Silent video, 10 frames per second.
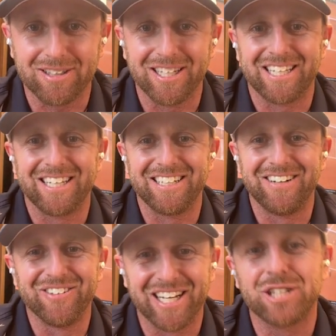
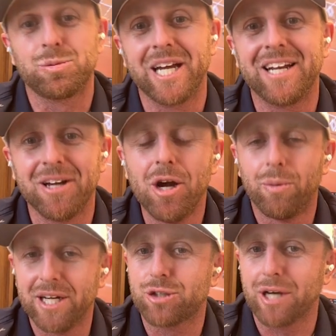Cause we
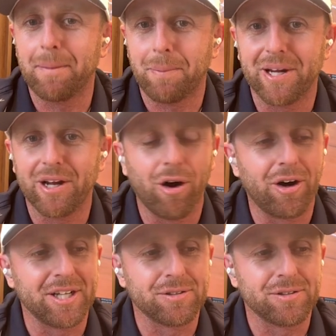had trained pretty hard.